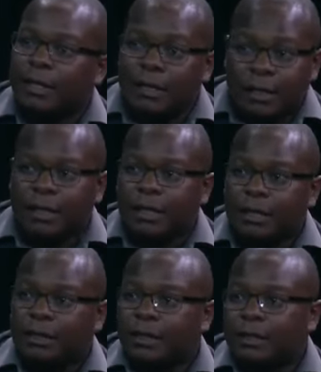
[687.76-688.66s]

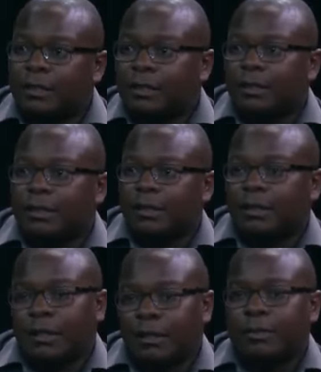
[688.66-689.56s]
irrigation,
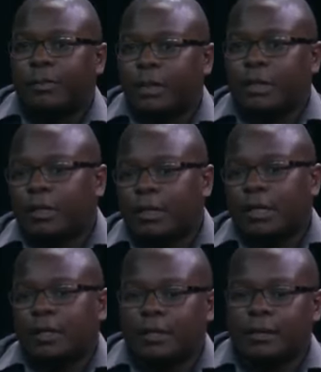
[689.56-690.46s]
helping
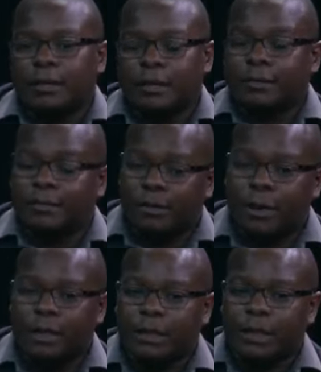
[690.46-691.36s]
these
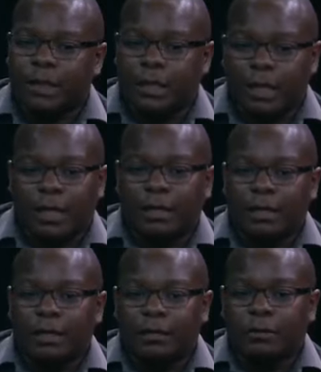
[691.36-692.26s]
farmers, I
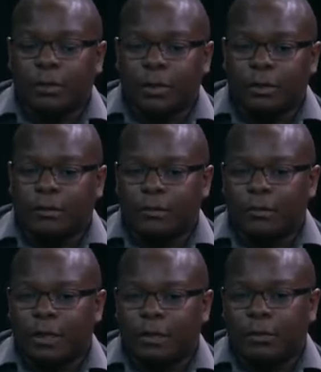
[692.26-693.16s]
think it would be useful
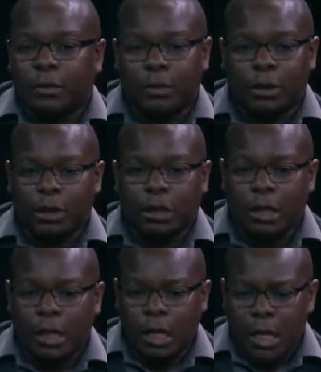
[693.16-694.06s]
to them, because
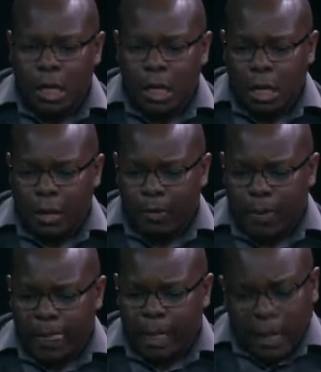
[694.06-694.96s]

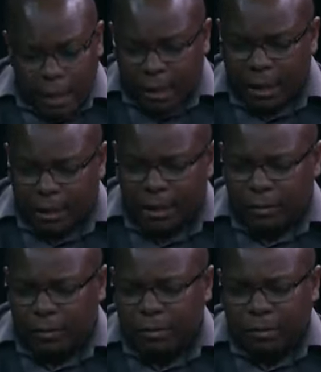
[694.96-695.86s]
irrigation
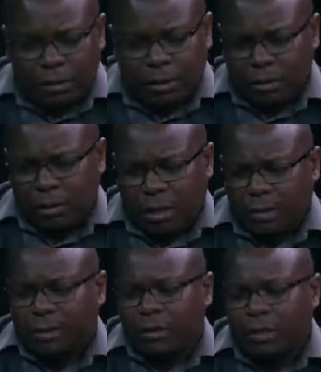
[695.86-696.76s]
would
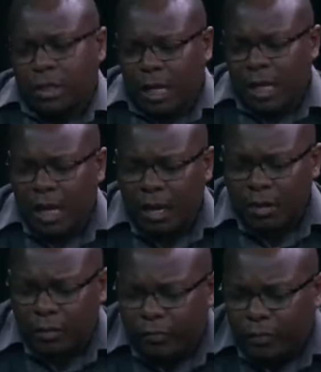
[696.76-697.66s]
absolutely
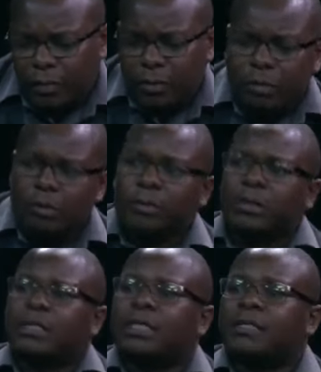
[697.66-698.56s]
allow for crop
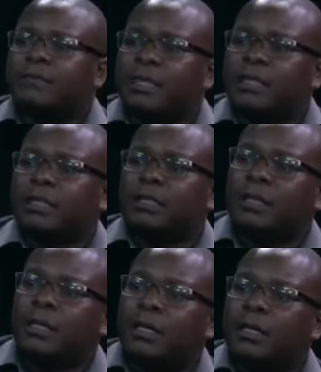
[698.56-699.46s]
intensification
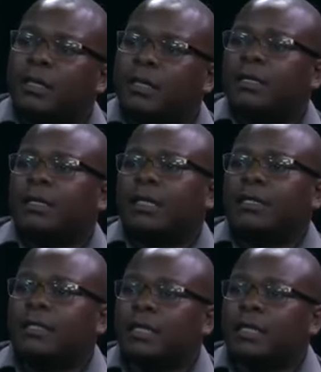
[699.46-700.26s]
that